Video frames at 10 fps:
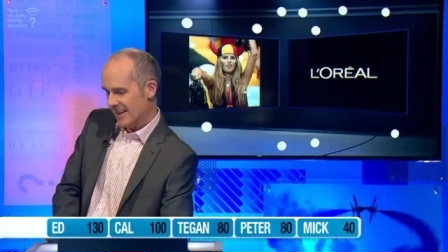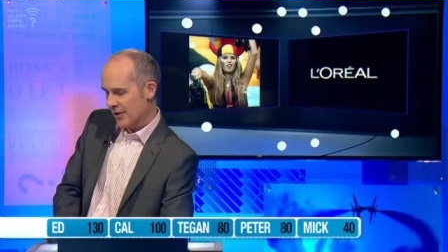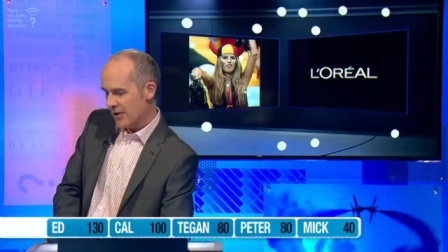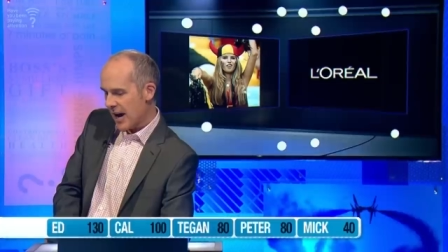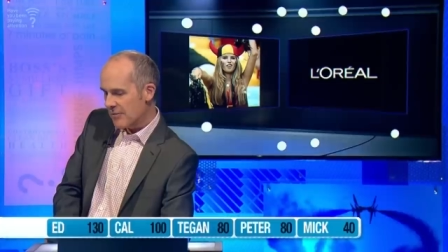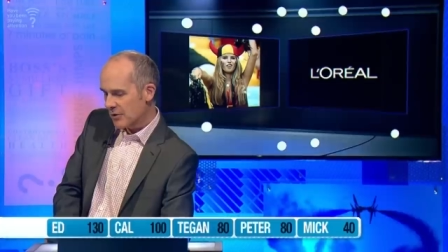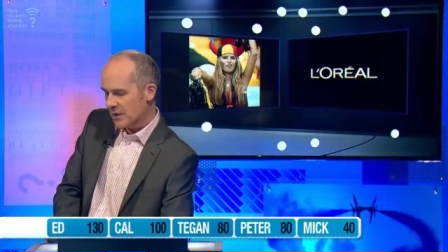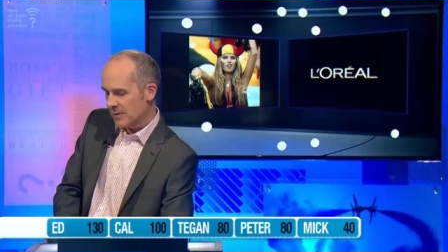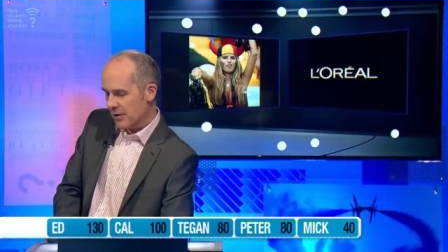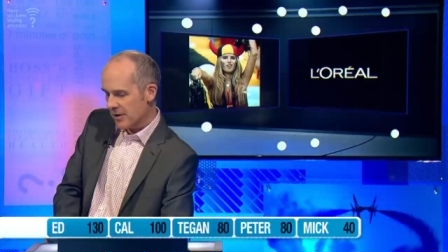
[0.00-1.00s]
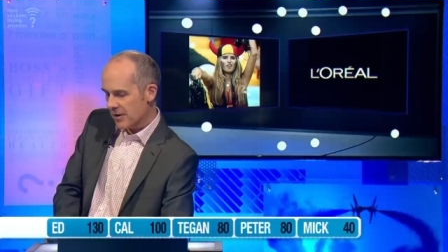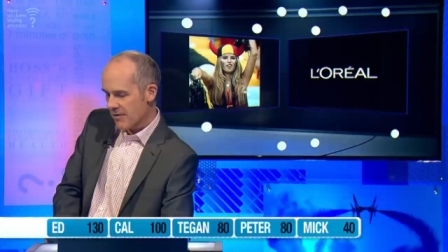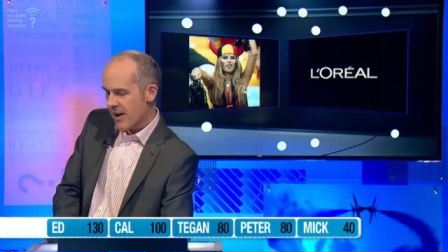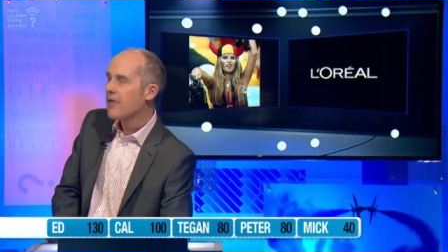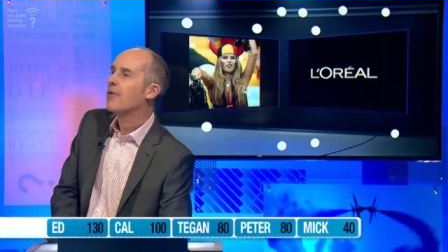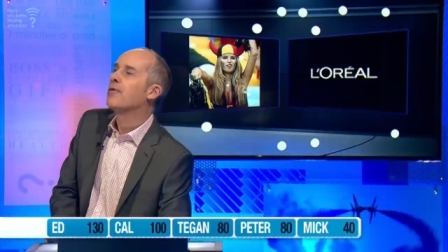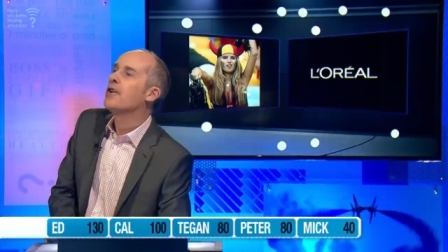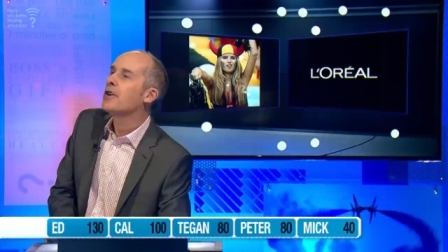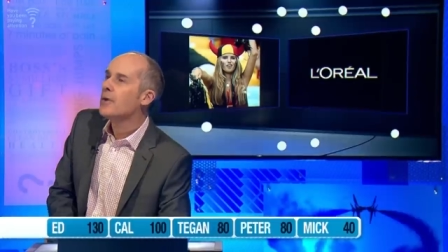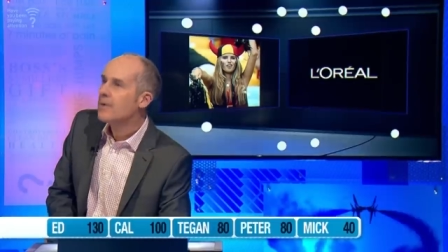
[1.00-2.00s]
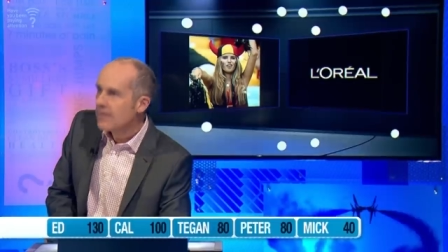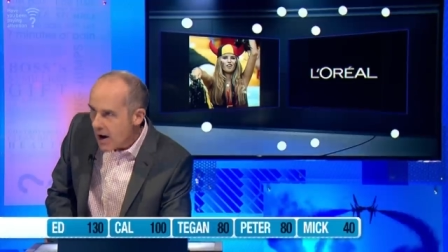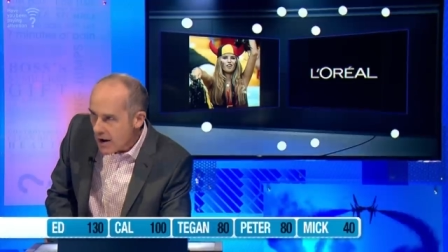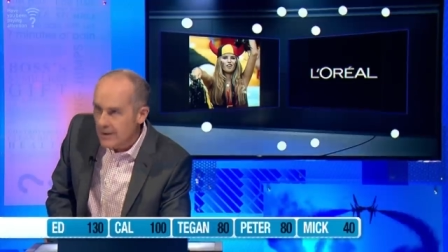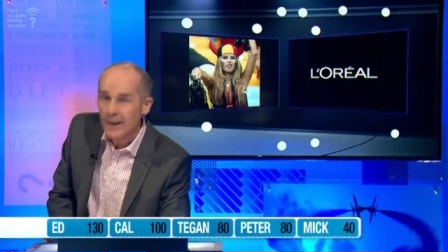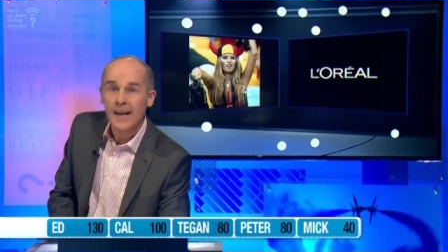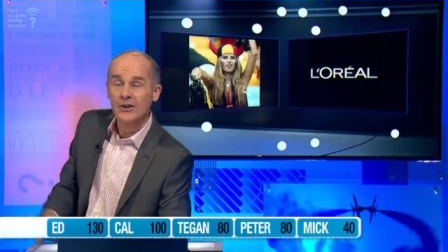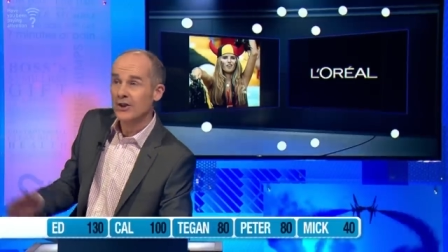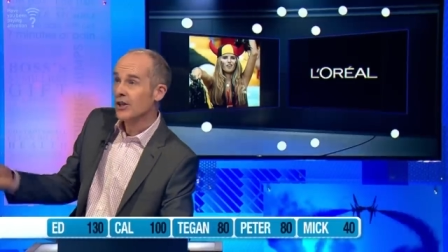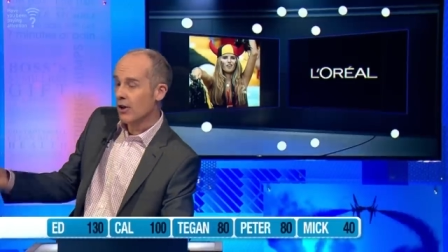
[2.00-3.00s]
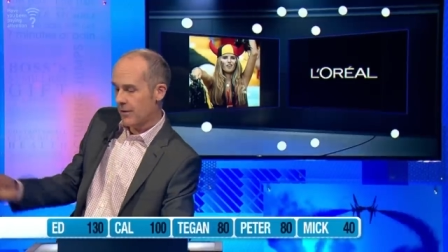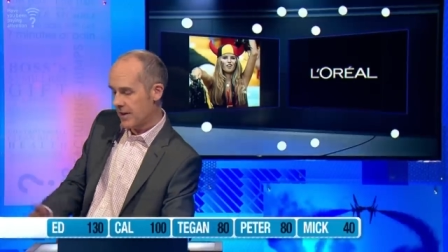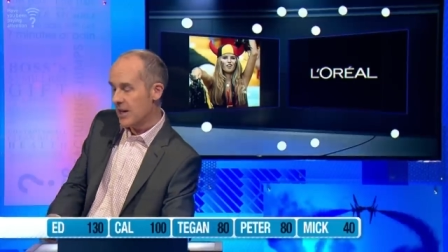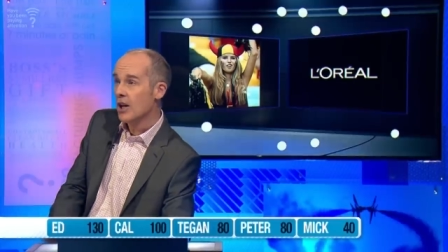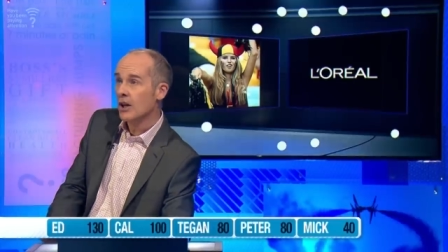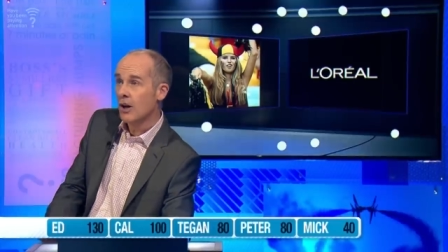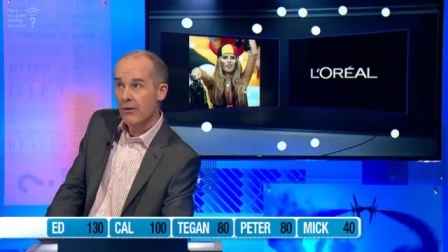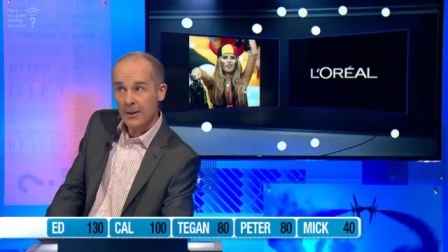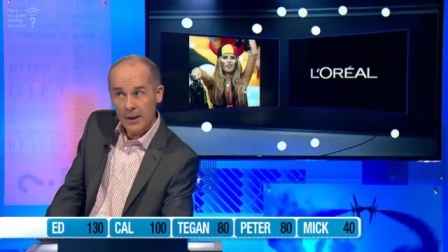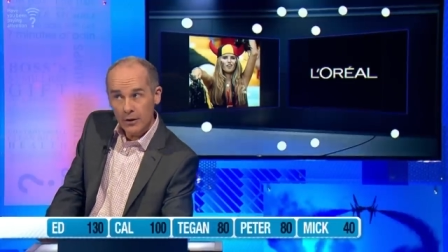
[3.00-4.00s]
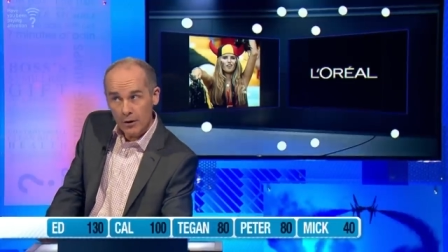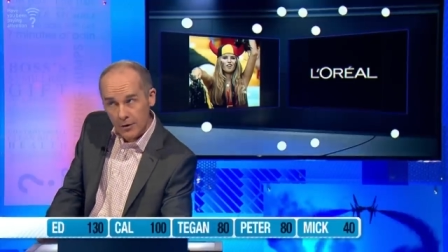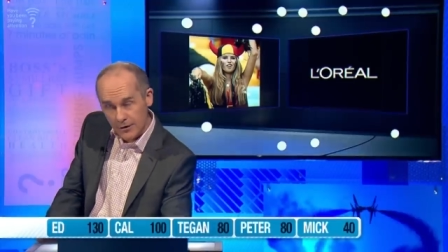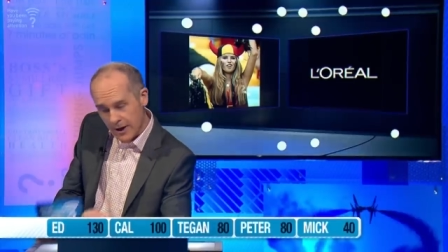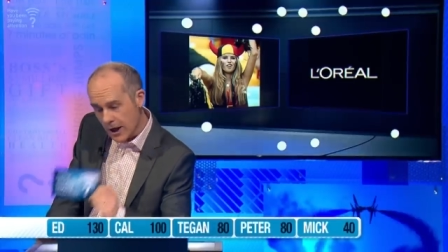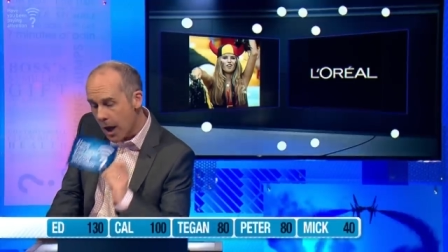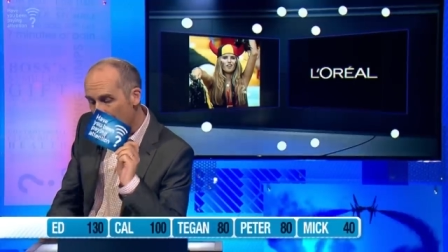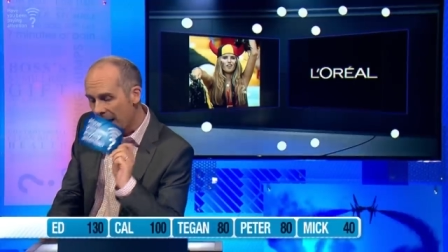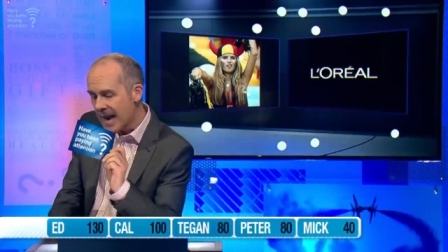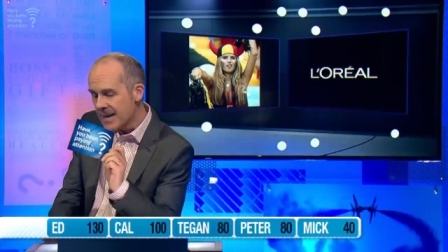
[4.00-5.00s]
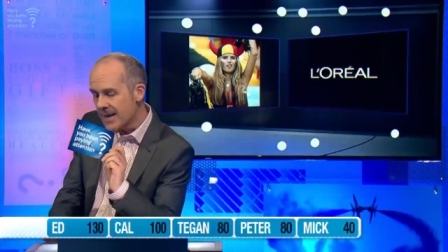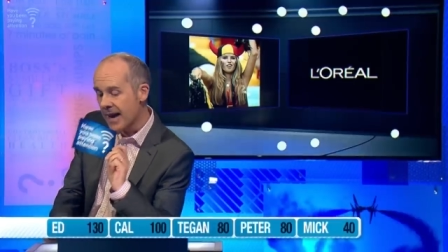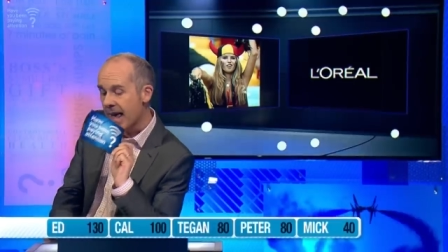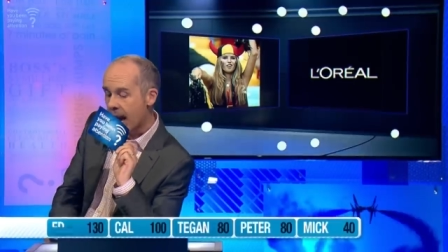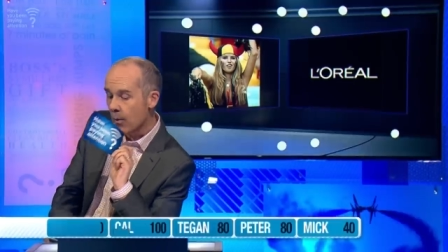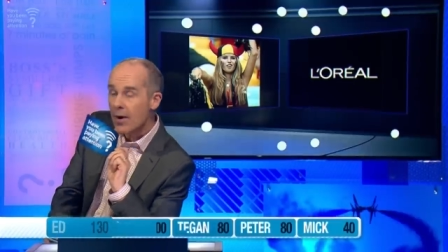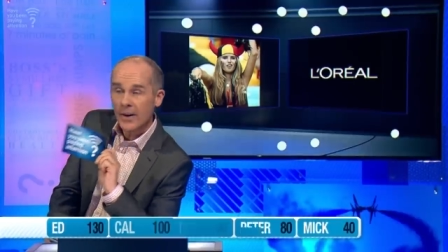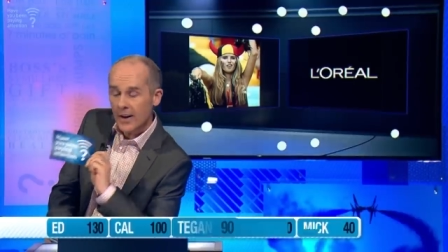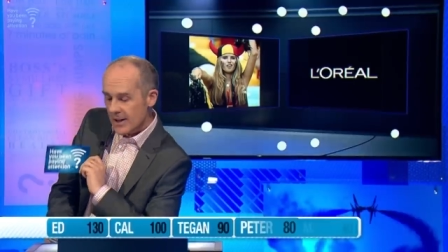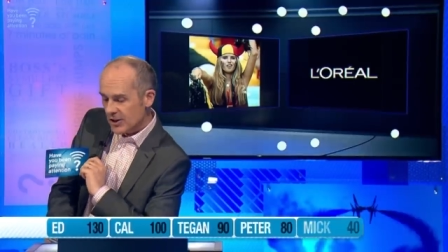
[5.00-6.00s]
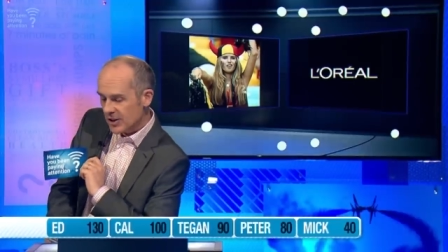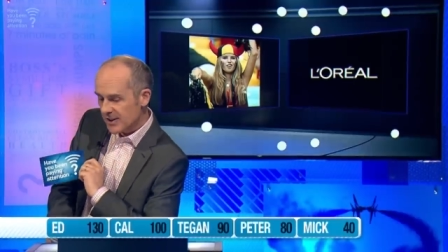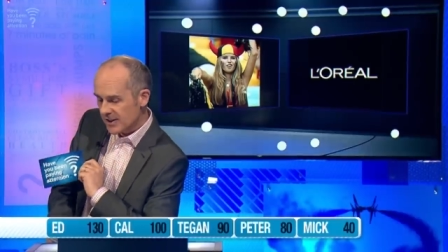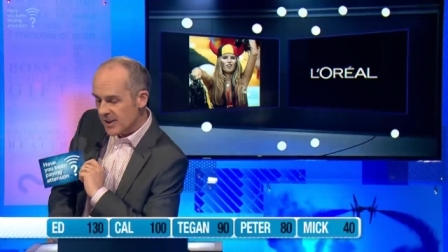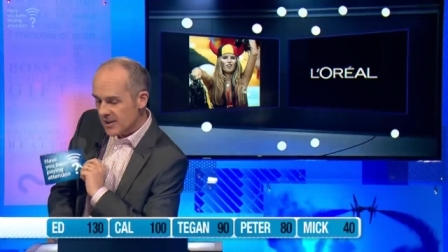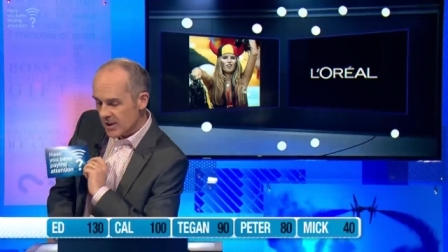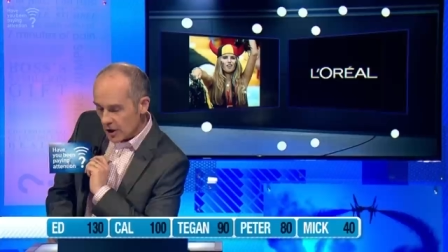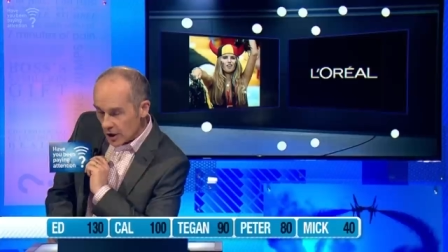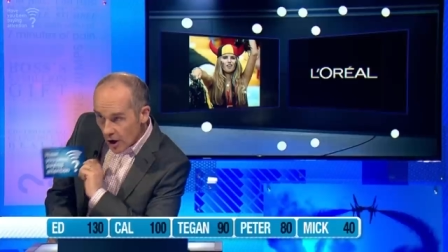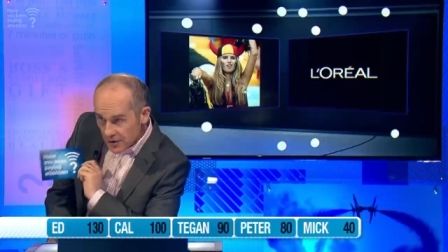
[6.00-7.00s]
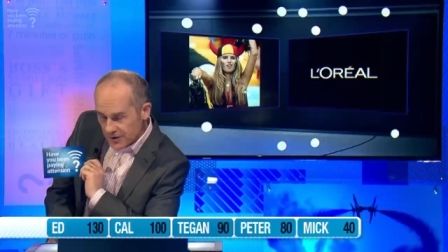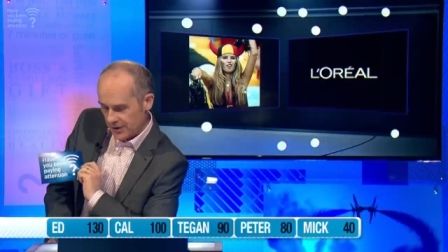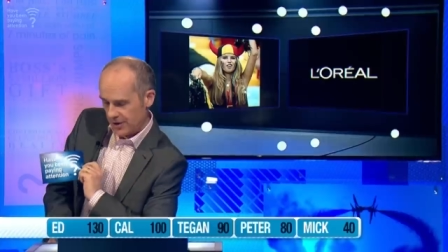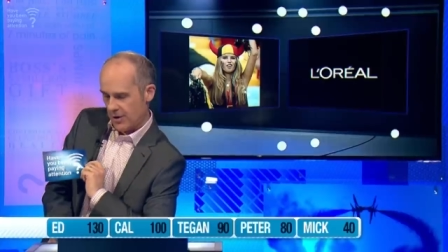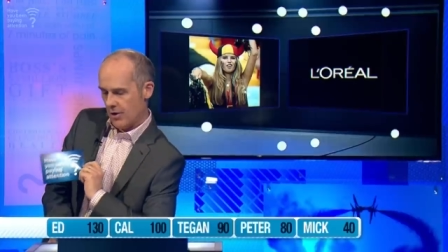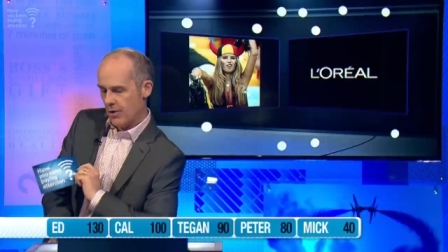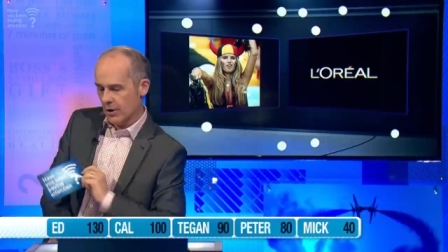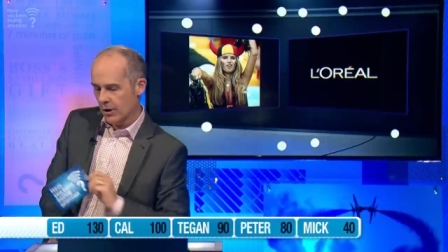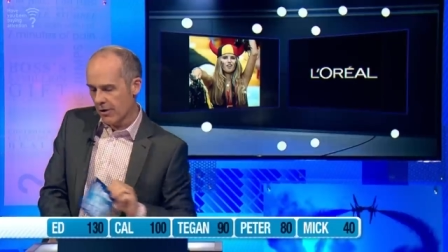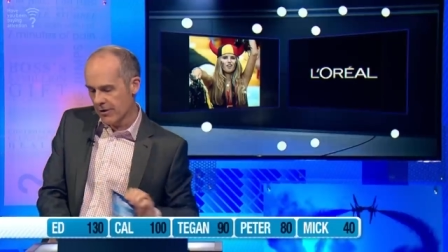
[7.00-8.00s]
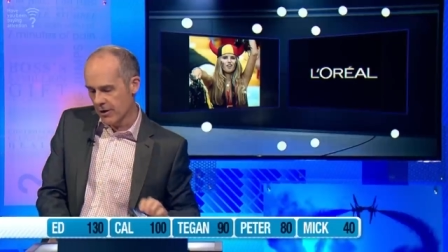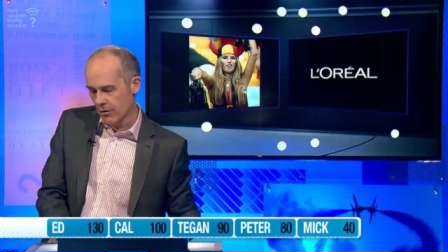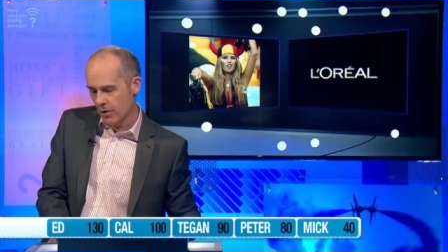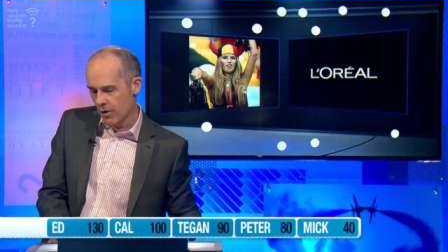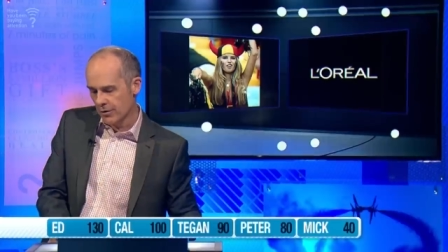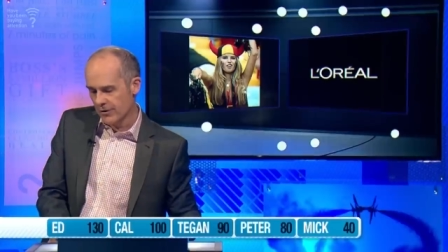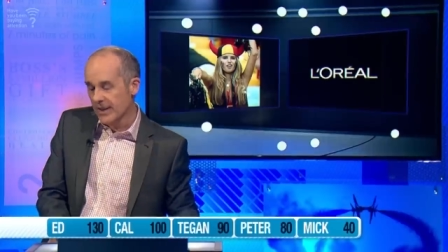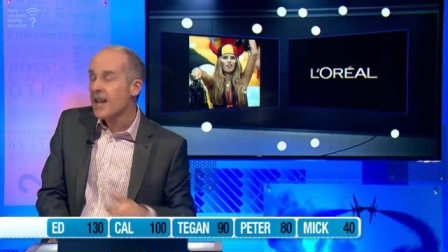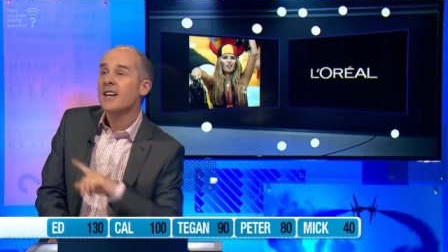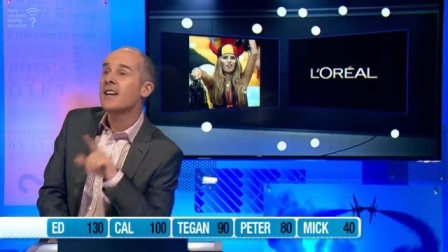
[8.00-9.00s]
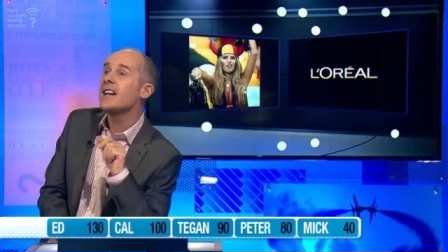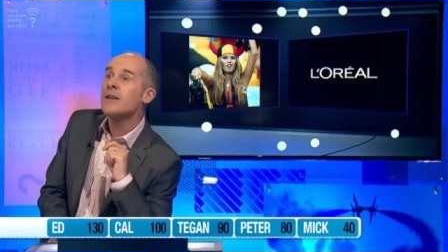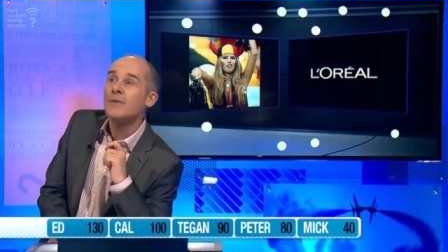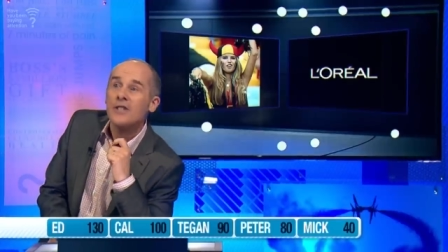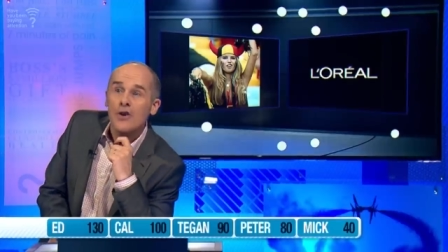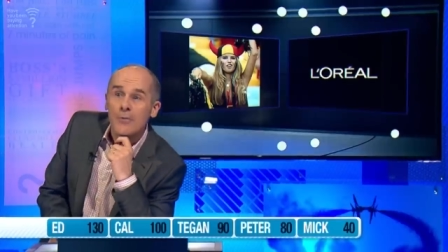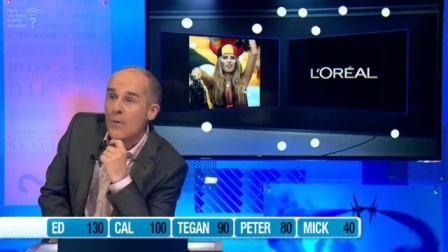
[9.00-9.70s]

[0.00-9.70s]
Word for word: is her name. She was spotted in the crowd. The photo went viral and she got the L'Oreal contract. Pay that. However, she's since lost her L'Oreal contract. Can anyone tell me